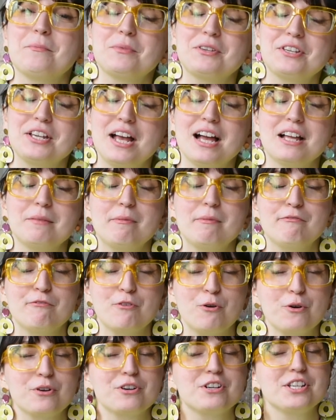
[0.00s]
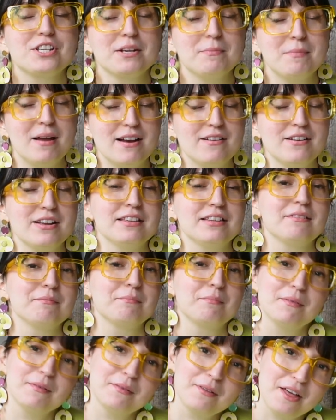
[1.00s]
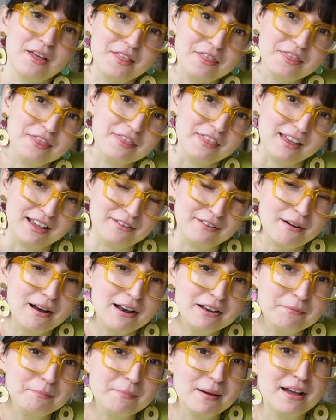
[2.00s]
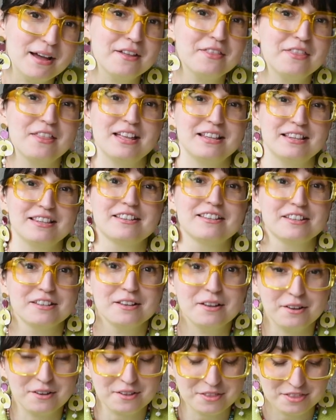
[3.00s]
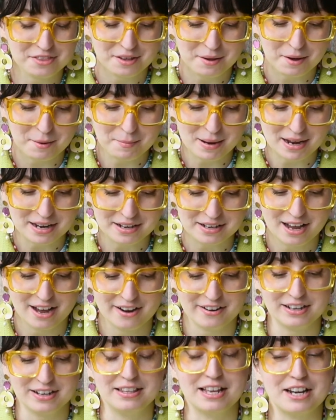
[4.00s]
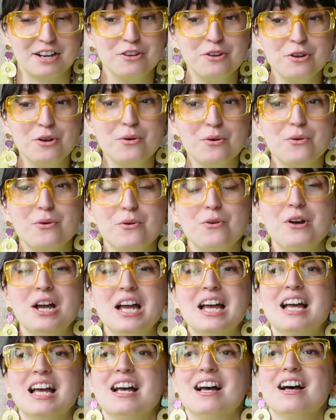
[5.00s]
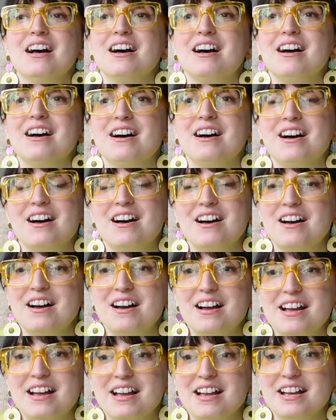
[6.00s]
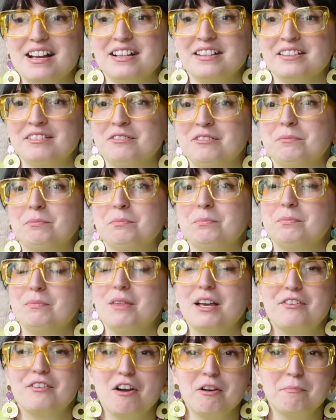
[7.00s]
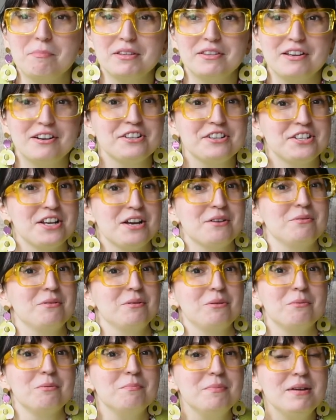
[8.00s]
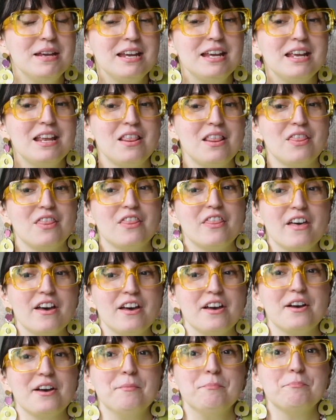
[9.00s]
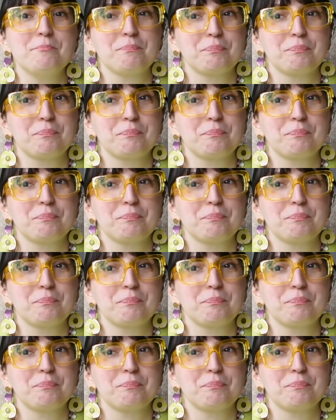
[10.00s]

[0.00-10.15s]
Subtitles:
she had before she married the grandpa that the main character knew, and the grandpa turns out to be the